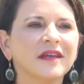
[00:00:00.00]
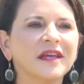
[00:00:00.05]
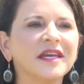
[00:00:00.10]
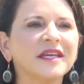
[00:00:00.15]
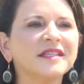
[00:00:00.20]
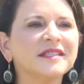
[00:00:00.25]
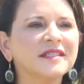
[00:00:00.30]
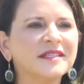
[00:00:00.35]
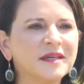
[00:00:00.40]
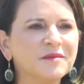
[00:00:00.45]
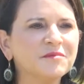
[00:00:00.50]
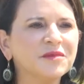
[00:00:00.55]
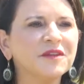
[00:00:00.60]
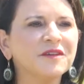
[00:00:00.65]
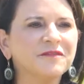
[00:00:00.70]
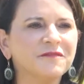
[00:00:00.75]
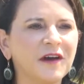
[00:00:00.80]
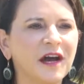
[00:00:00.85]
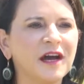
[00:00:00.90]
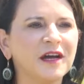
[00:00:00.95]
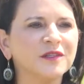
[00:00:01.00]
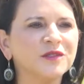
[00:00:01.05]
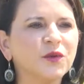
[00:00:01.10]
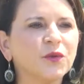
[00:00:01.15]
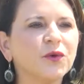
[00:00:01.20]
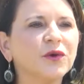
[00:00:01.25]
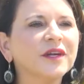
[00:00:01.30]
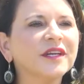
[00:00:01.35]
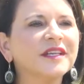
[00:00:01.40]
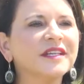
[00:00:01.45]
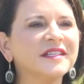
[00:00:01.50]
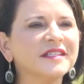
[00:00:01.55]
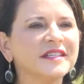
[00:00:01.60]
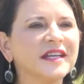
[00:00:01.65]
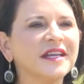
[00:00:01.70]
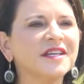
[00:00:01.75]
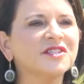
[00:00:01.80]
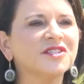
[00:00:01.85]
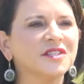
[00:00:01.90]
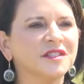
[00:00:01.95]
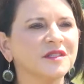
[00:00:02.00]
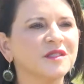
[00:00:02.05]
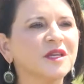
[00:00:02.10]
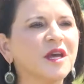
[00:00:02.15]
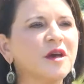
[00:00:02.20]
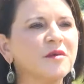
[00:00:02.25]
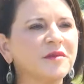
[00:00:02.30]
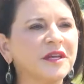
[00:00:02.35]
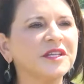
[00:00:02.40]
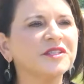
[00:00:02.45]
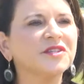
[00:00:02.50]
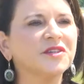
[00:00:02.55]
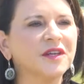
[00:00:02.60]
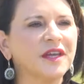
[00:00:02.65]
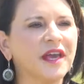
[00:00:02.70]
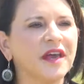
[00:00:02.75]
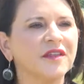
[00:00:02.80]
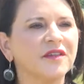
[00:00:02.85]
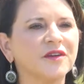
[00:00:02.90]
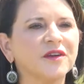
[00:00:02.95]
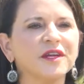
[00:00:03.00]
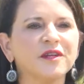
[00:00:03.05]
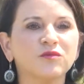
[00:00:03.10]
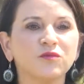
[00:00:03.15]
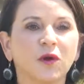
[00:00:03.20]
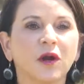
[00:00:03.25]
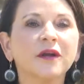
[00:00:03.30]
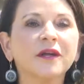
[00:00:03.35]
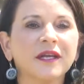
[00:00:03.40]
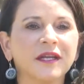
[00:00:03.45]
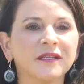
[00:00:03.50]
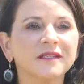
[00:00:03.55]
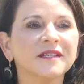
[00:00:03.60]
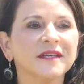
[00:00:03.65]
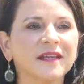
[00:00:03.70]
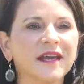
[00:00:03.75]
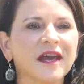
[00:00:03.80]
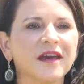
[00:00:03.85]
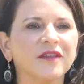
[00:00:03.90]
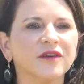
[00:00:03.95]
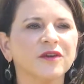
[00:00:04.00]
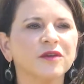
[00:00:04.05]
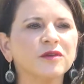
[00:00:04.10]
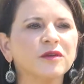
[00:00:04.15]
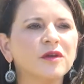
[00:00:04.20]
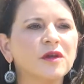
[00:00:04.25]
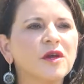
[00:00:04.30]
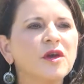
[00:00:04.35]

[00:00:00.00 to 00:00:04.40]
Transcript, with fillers: exemplifies organizations coming together and working together.